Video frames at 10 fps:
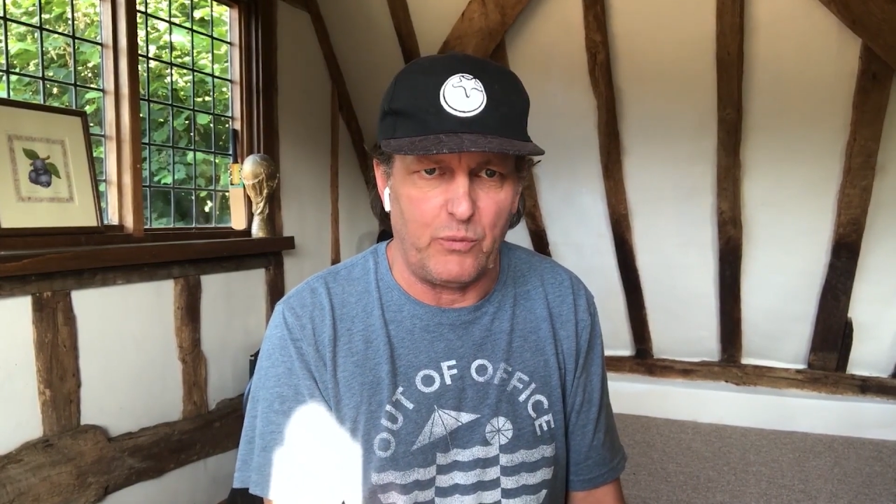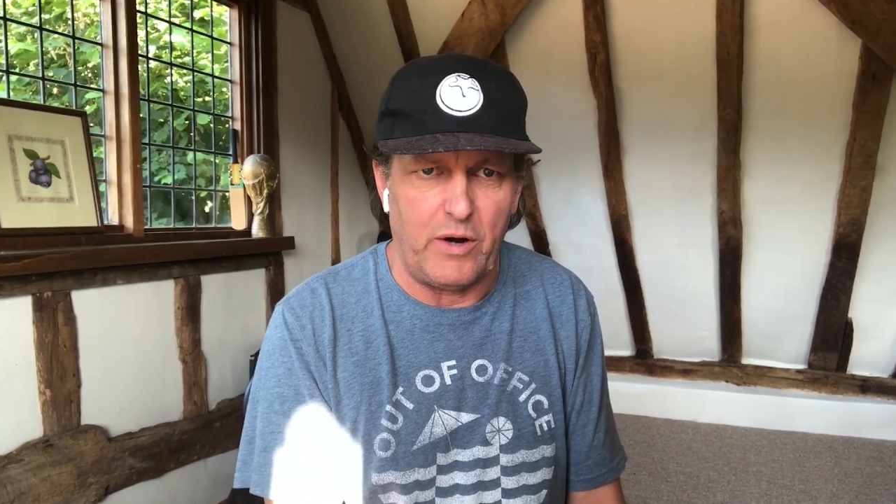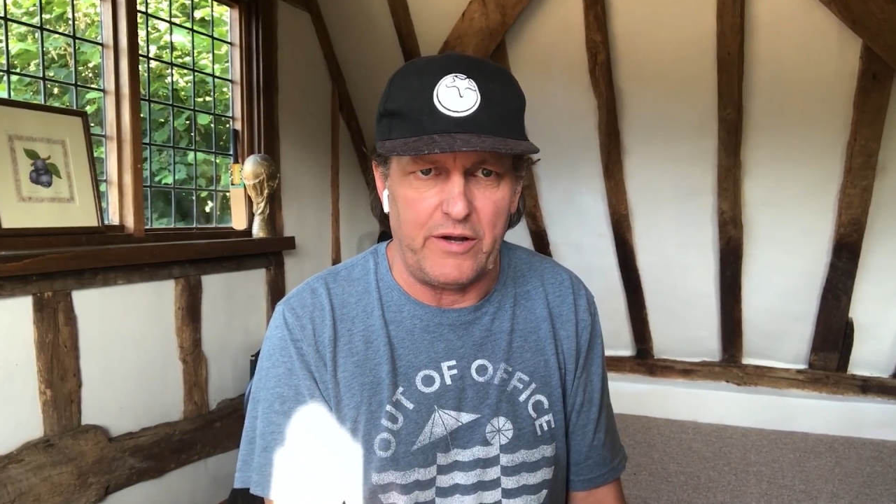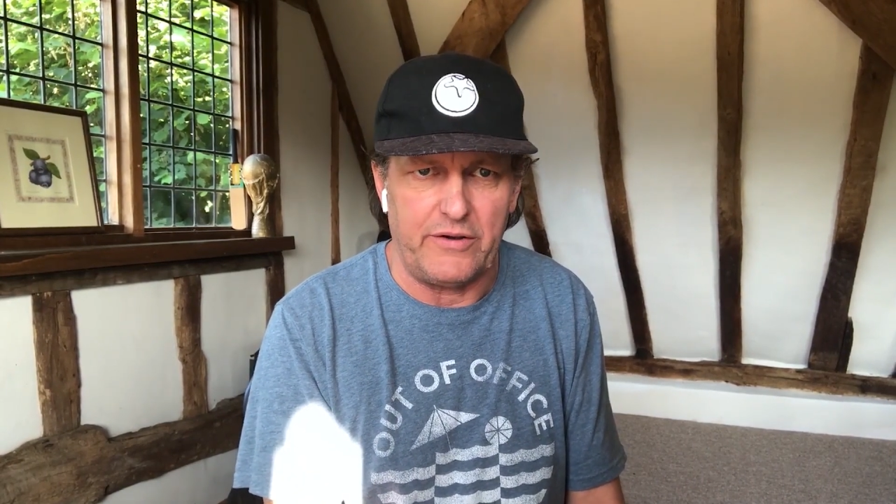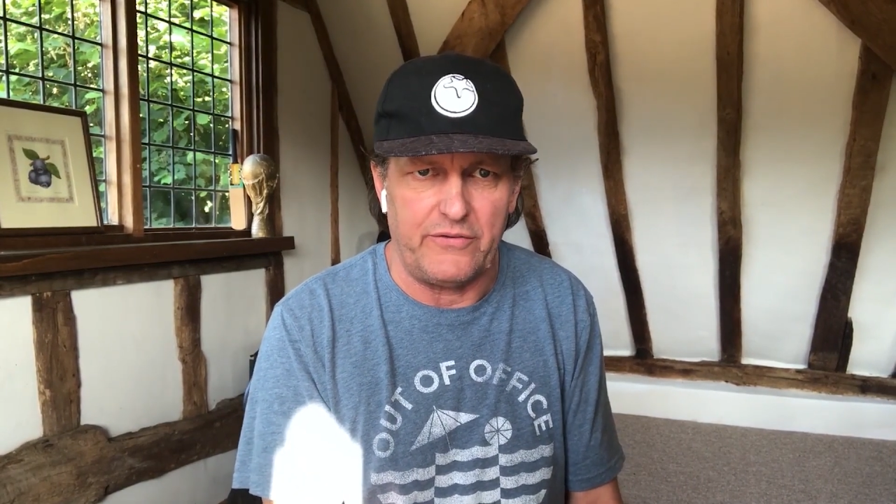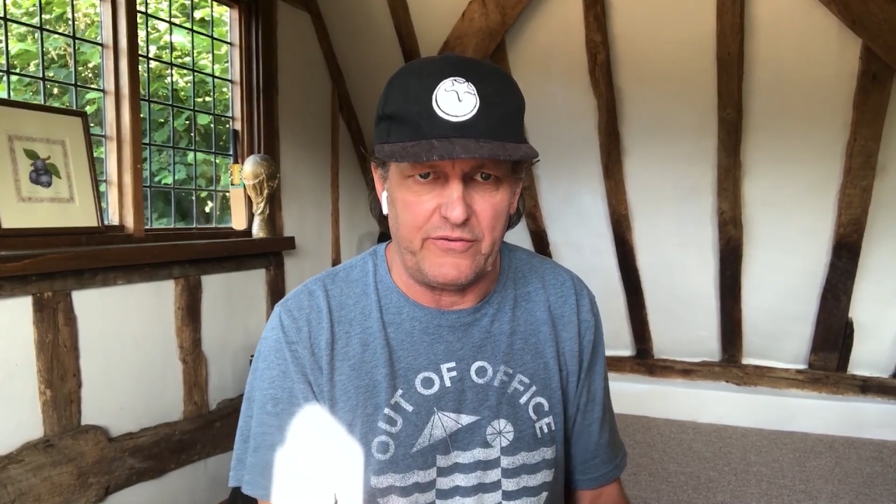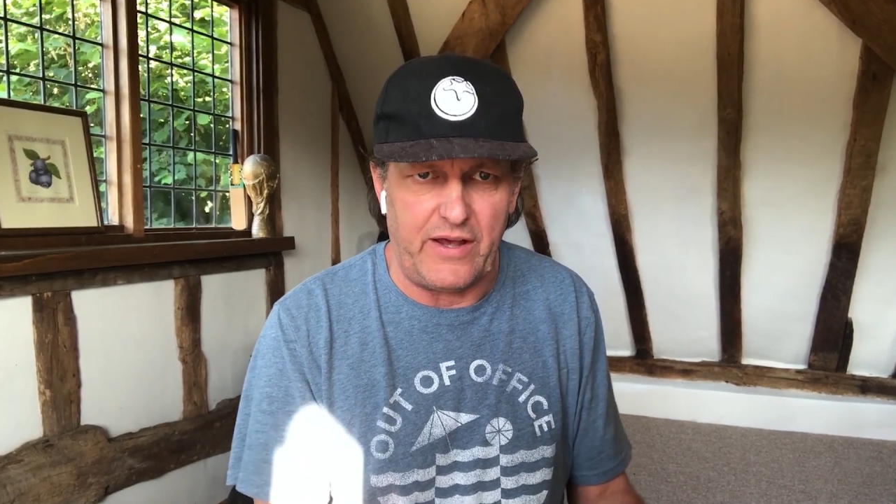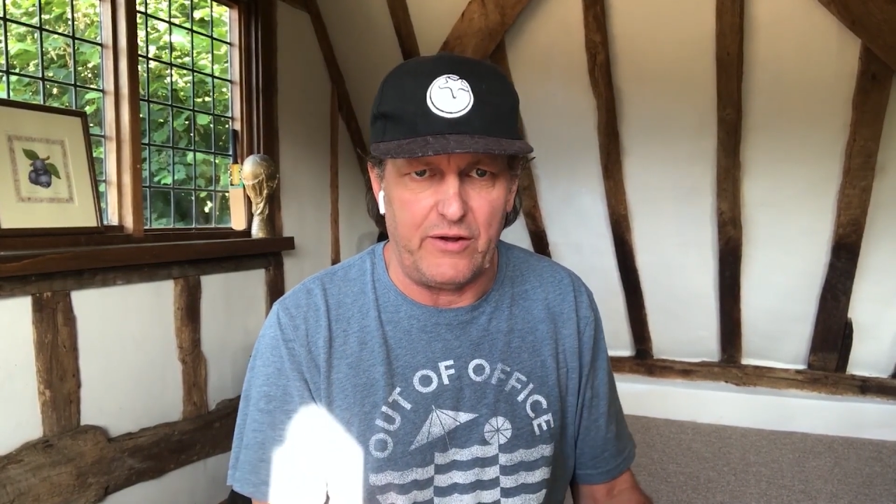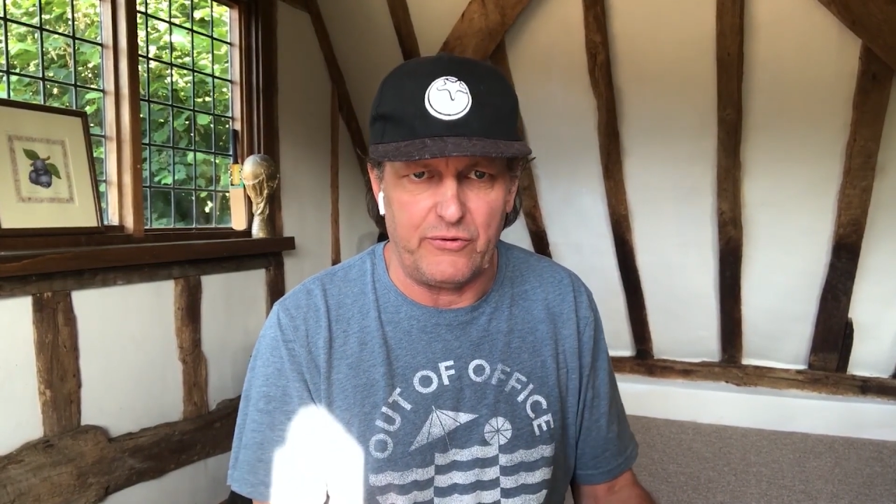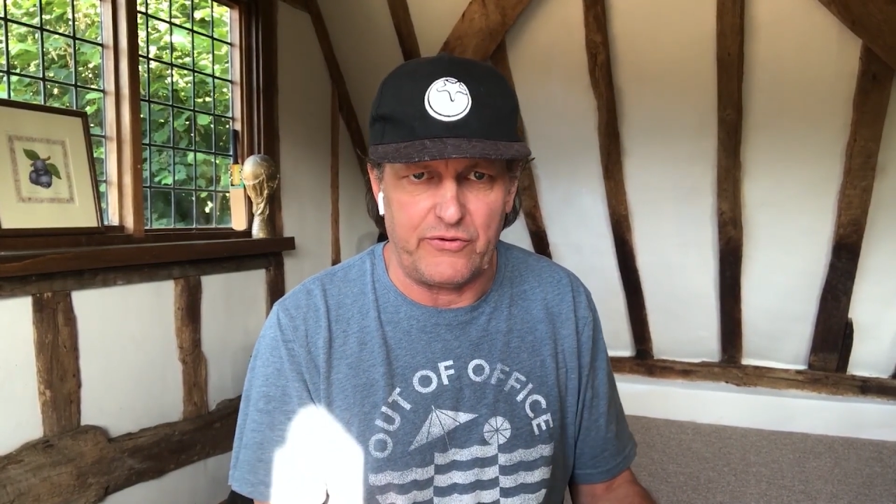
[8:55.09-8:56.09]
won and
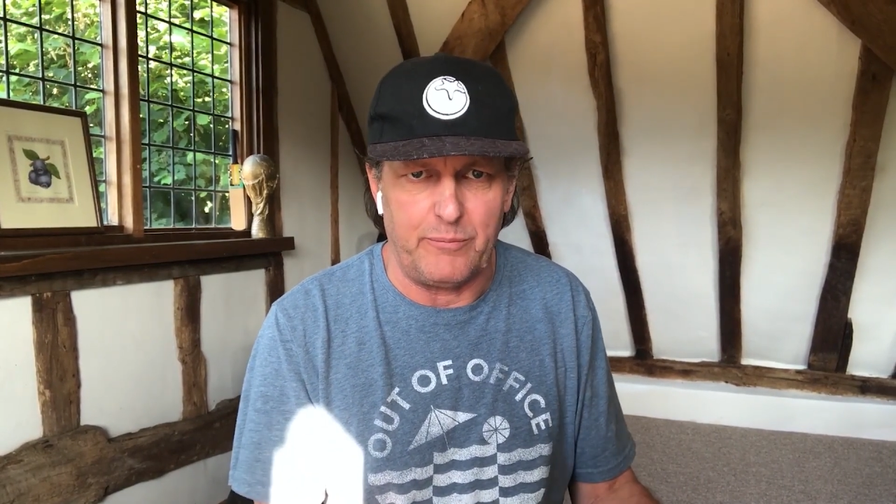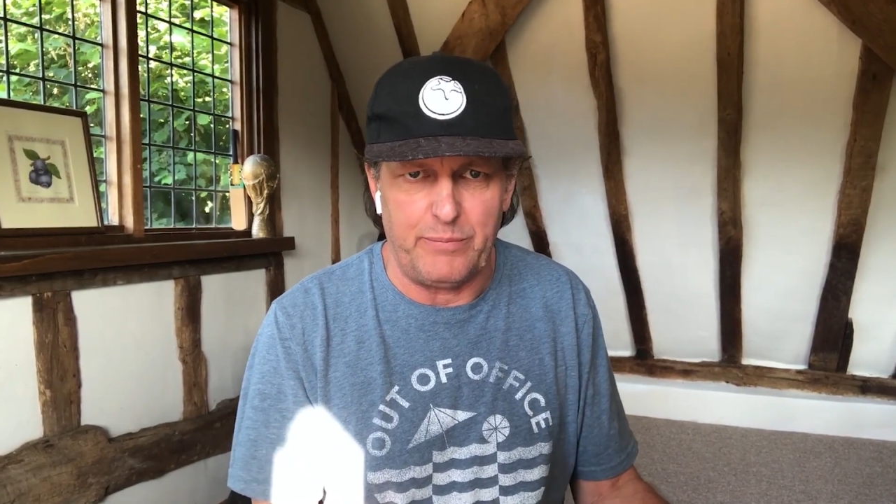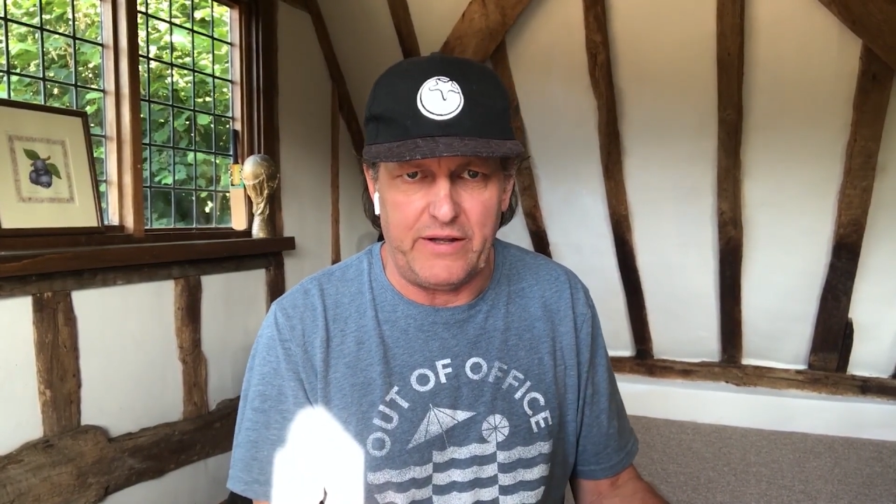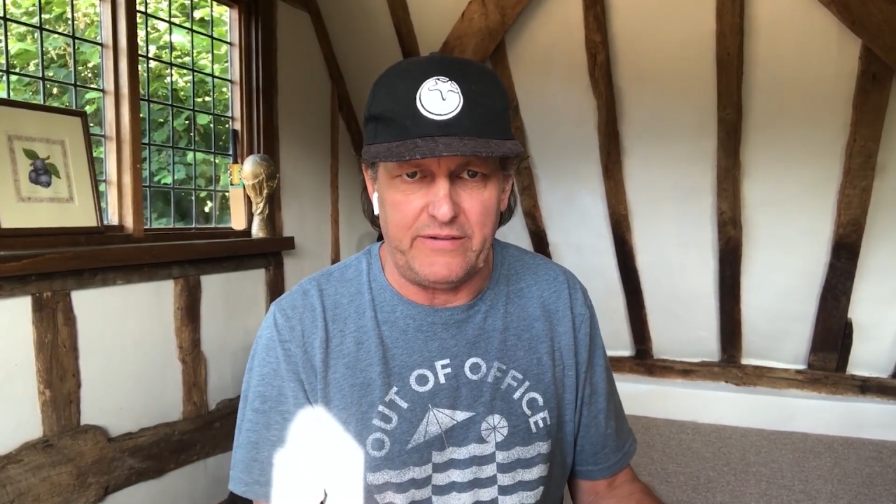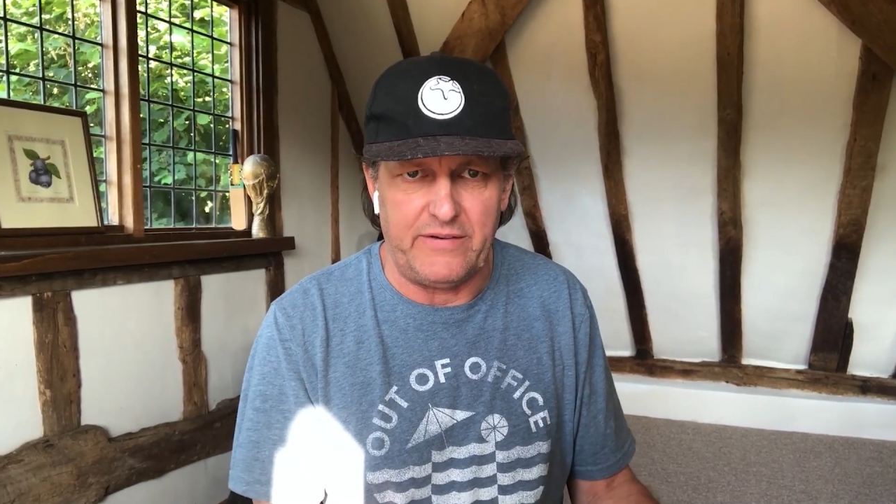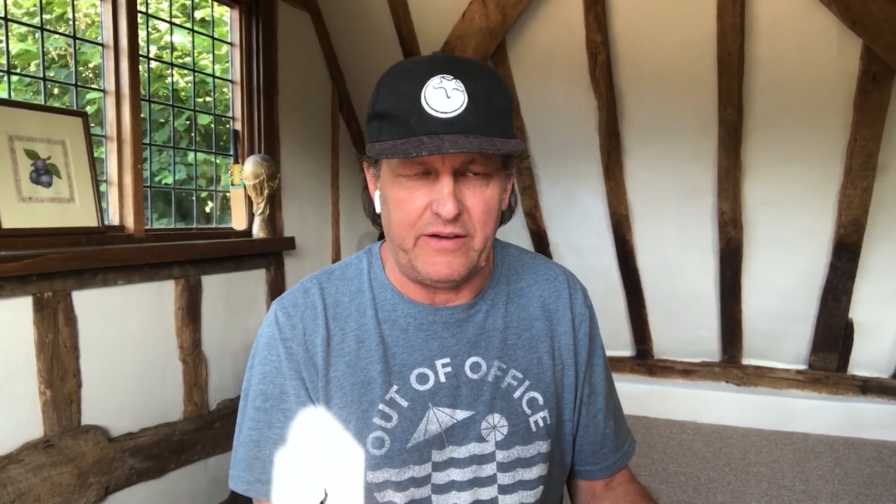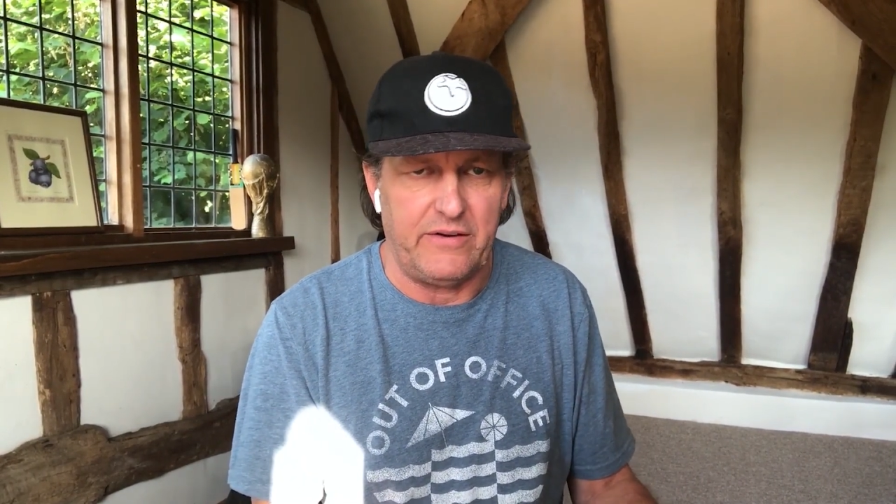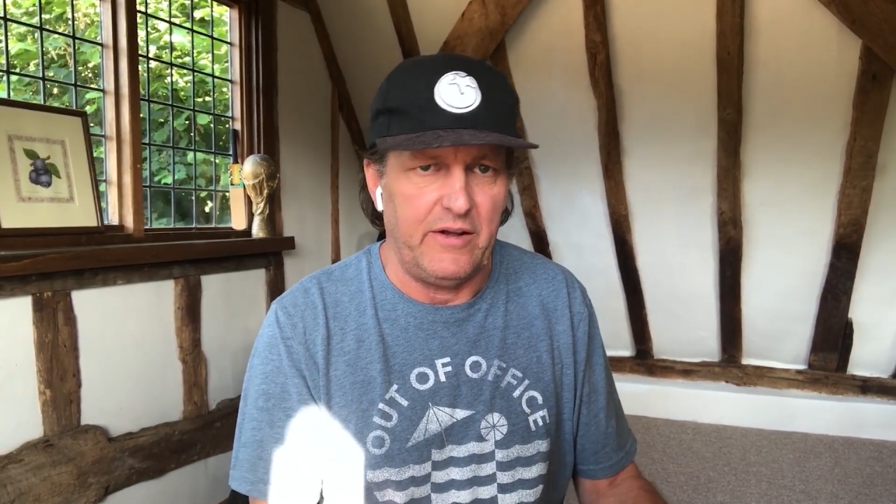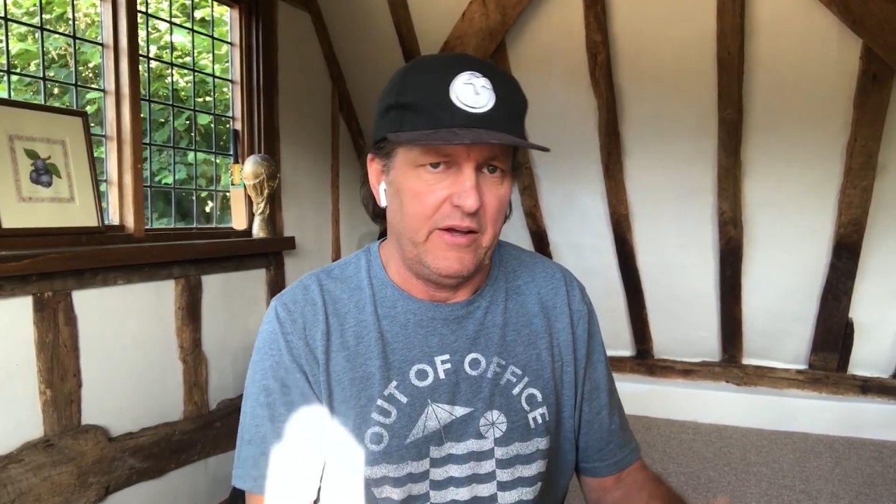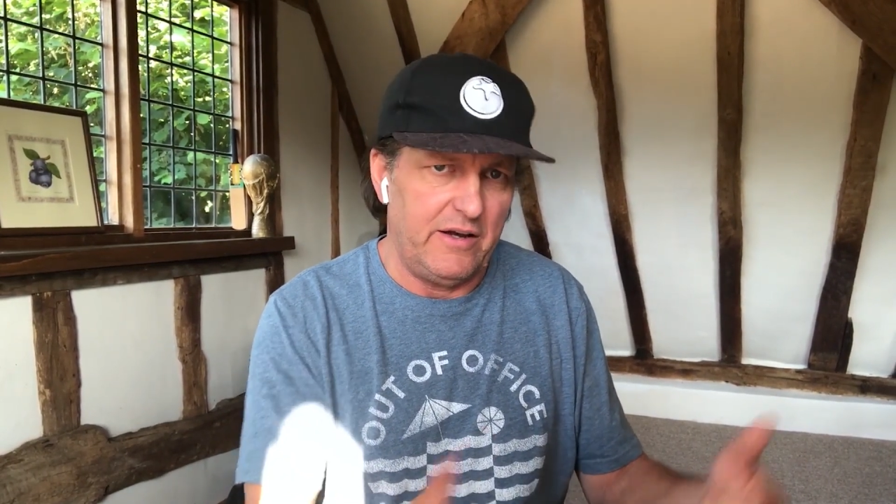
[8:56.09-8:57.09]
sales completed,